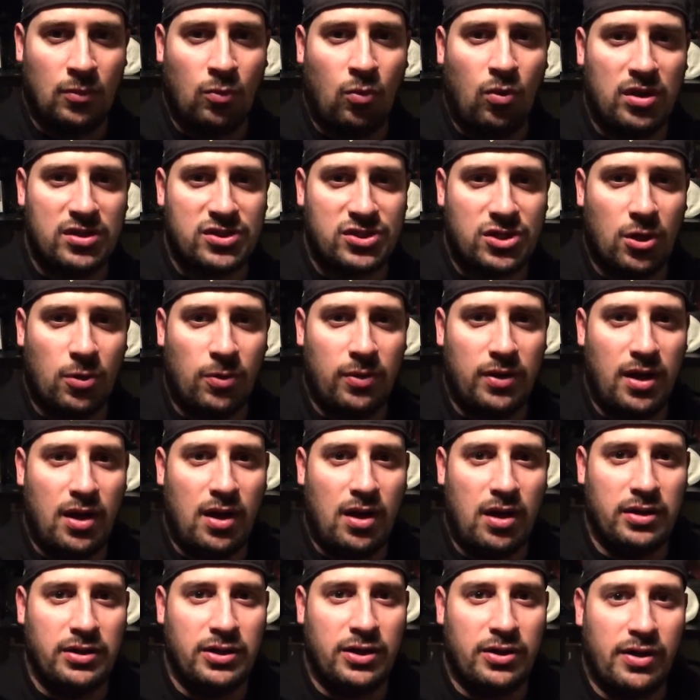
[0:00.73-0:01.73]
What's going
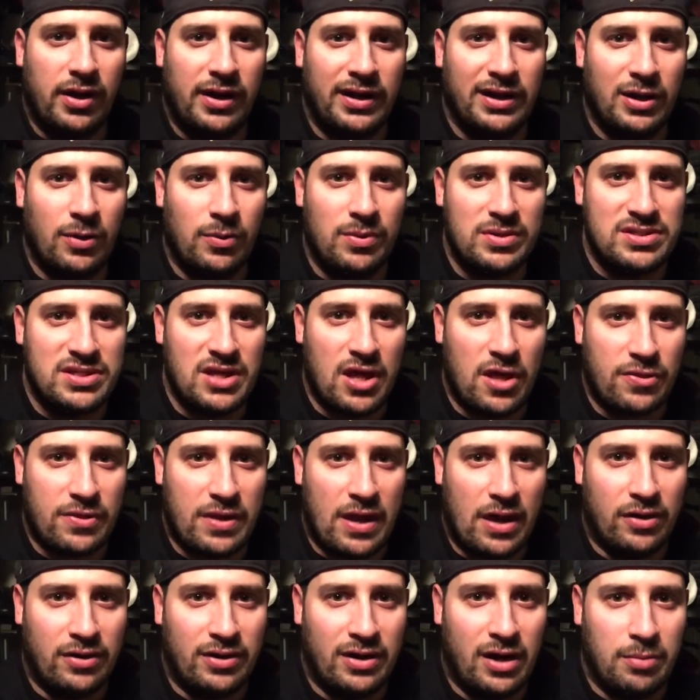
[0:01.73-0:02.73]
on? You're hanging out with Death
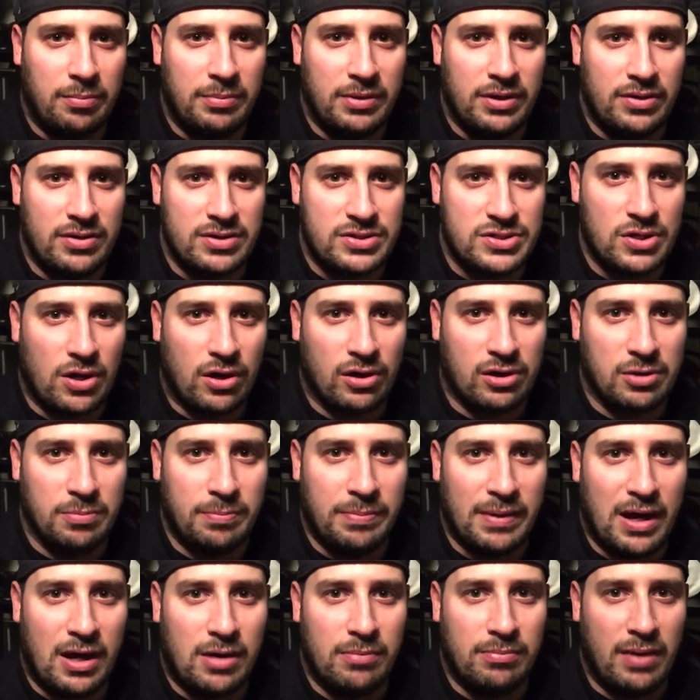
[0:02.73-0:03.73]
Count, and I'm here to talk
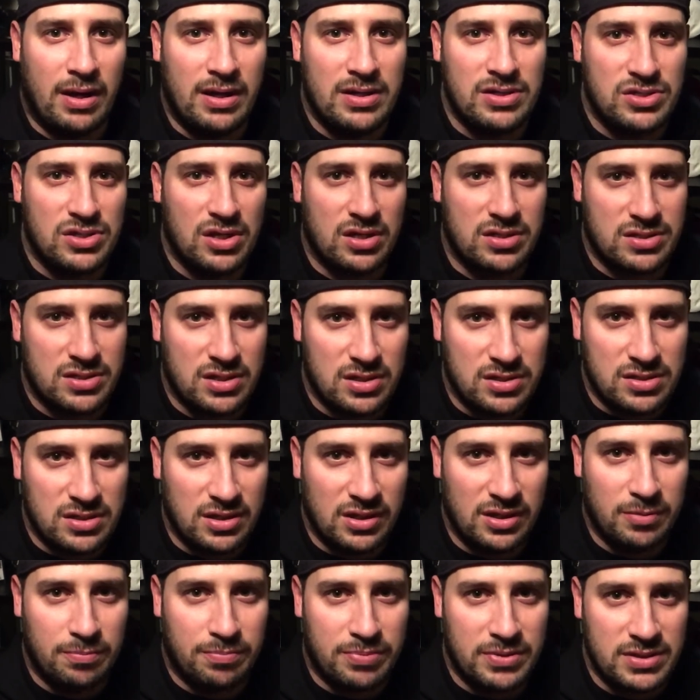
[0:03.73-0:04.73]
about my Justice
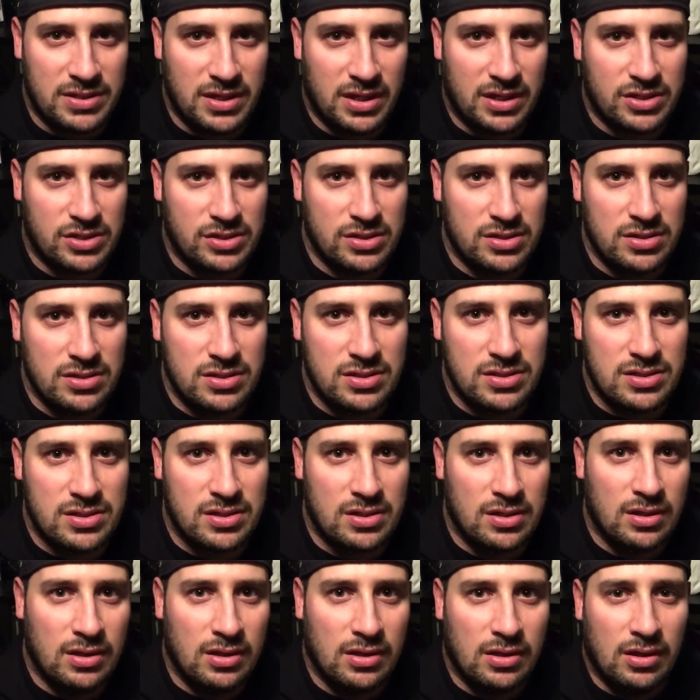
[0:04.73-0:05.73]
League predictions
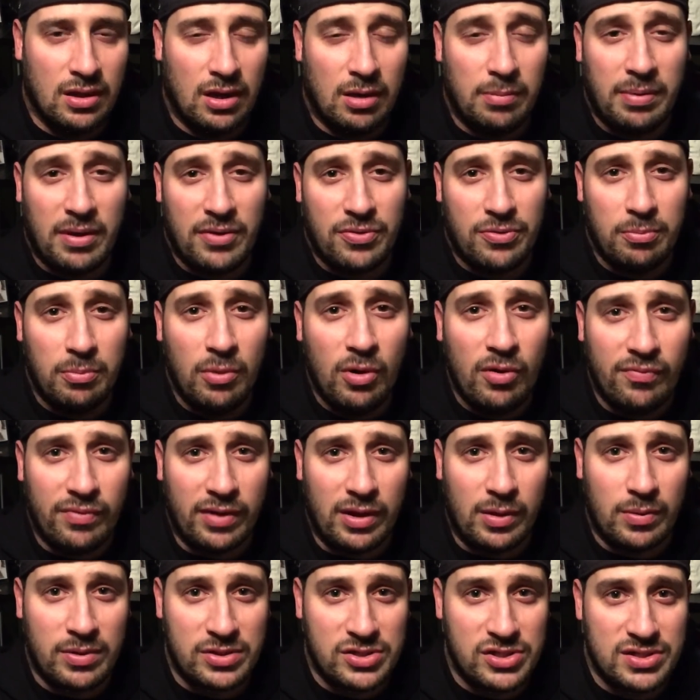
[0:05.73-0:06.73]
about the
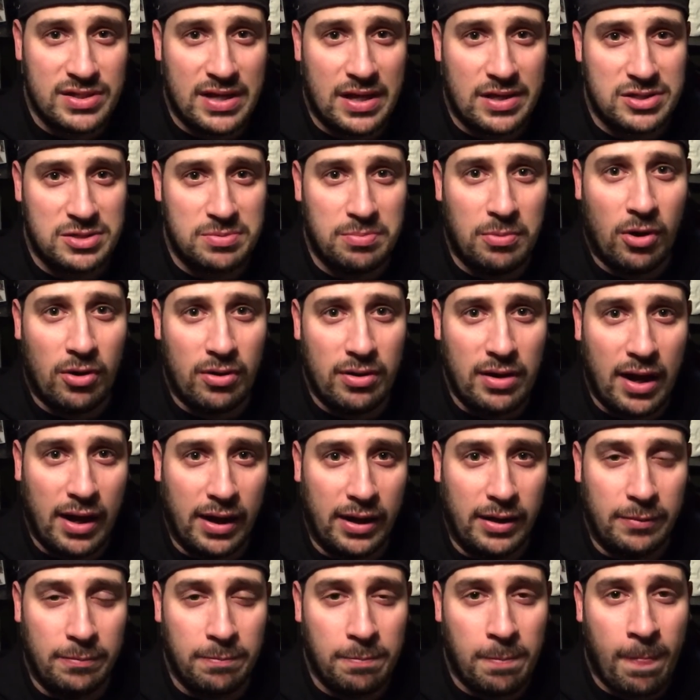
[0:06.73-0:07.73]
movie, which is out tomorrow
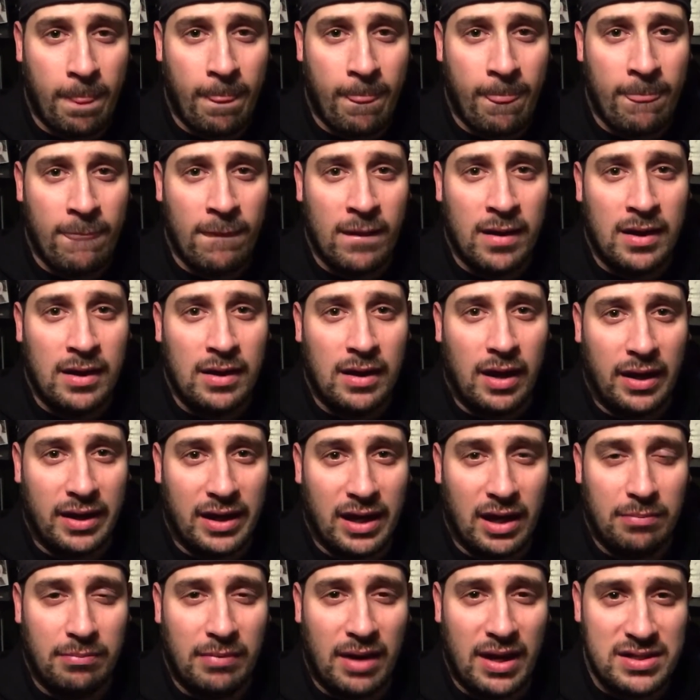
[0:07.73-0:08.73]
night. I
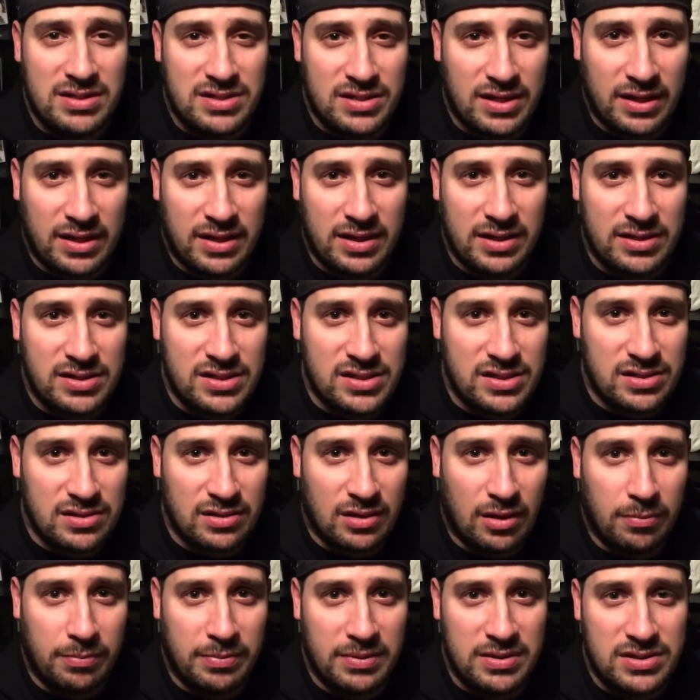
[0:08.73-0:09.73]
got my tickets.
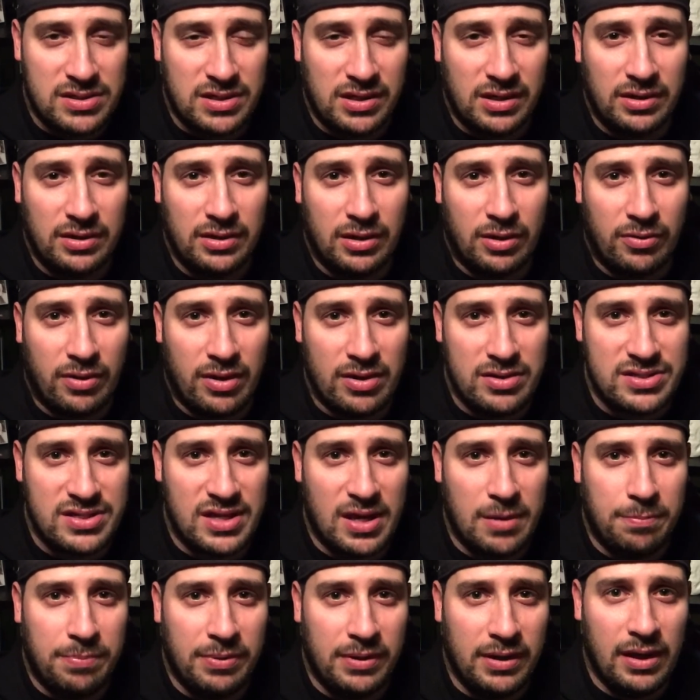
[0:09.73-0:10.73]
I'll be seeing it around
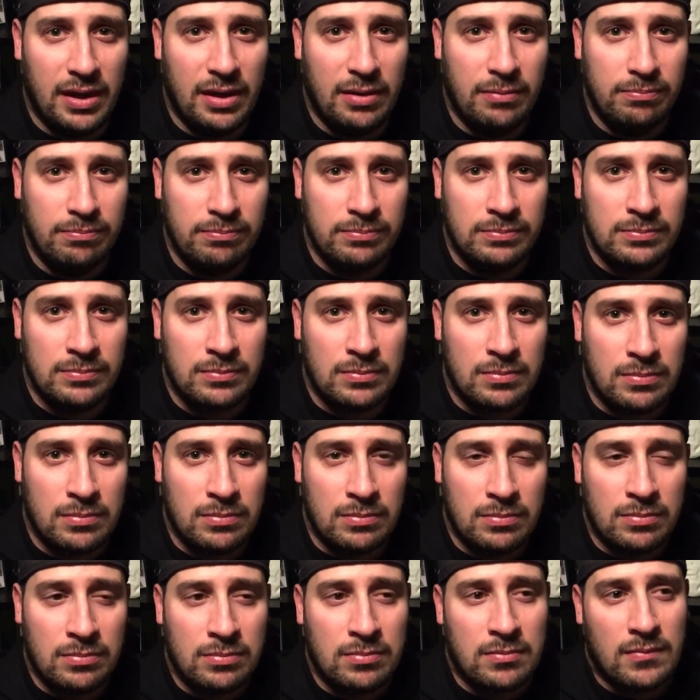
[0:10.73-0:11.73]
10 p.m.,
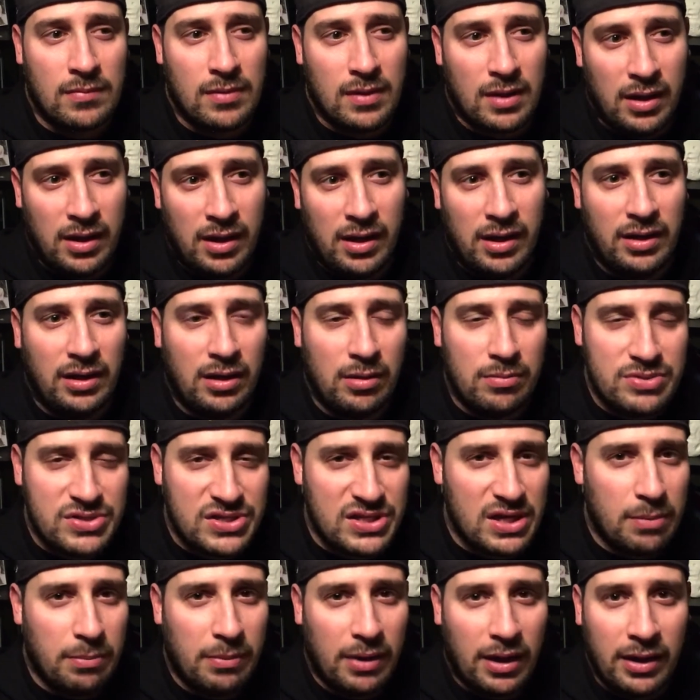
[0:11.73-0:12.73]
and I'm
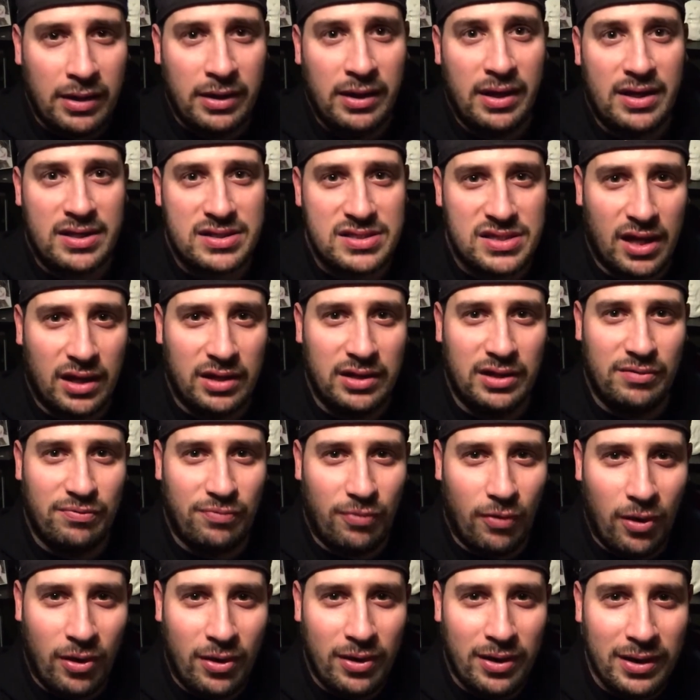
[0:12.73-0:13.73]
semi-excited
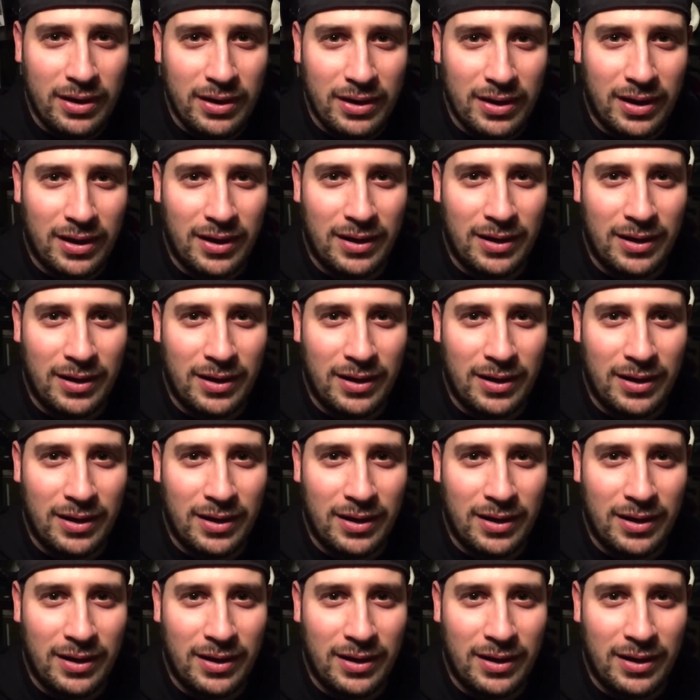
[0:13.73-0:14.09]
for it.